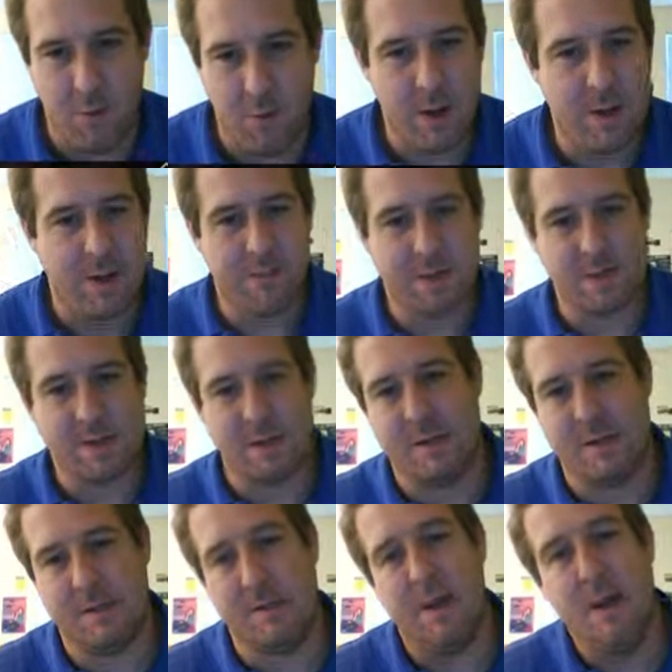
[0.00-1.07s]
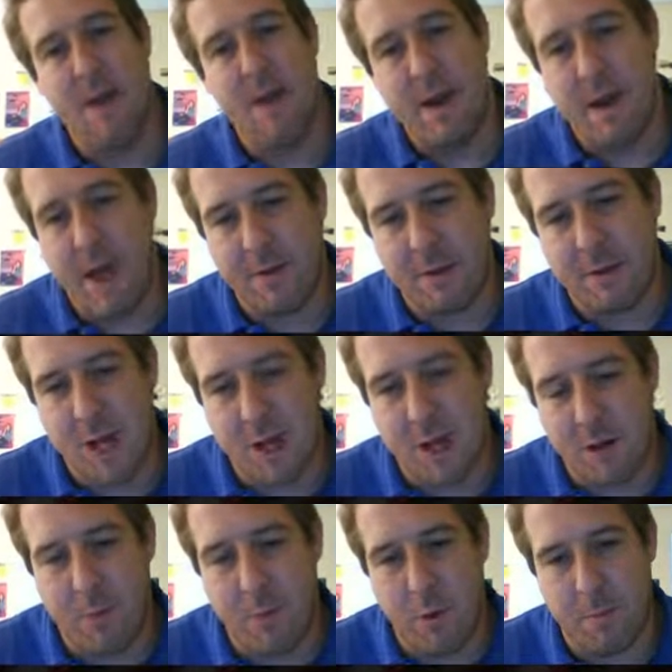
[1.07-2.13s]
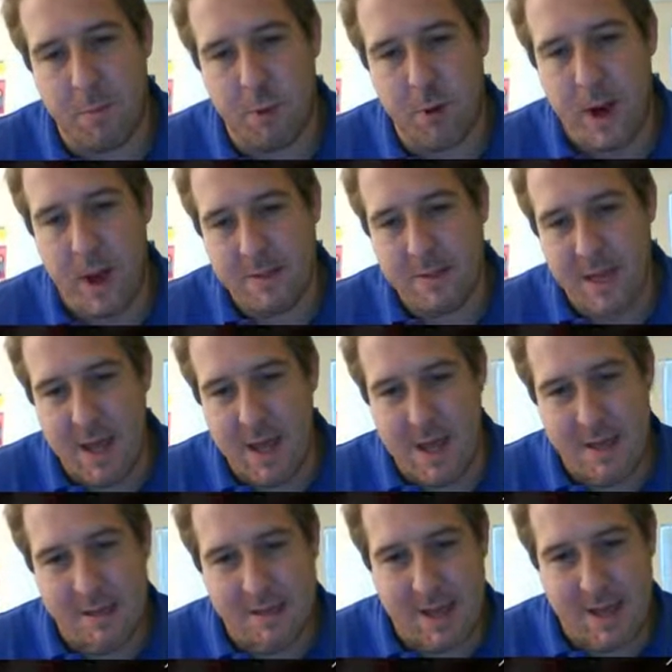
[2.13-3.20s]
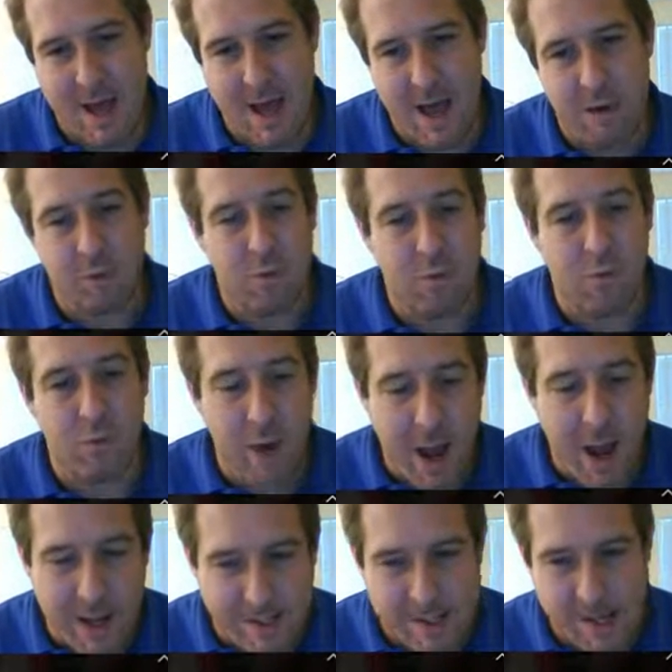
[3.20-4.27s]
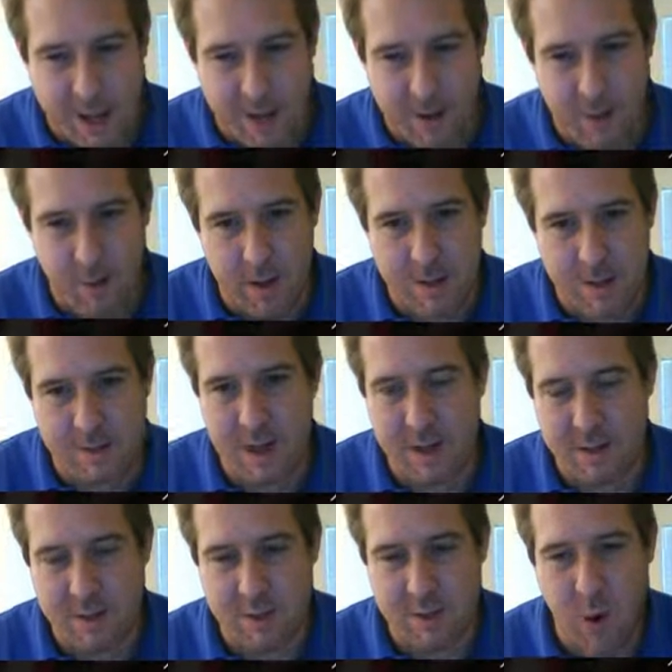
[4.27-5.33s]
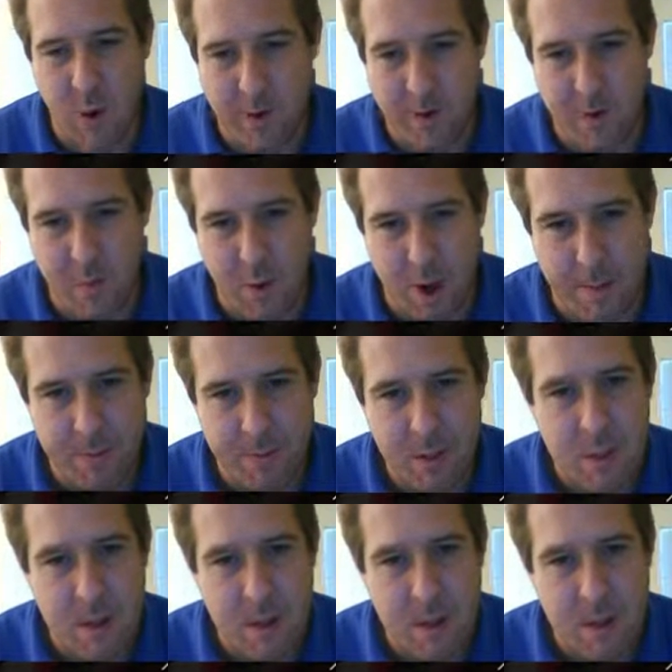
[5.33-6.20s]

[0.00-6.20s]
The only difference is now the checkerboard border has an inside rectangle. It's not a square anymore.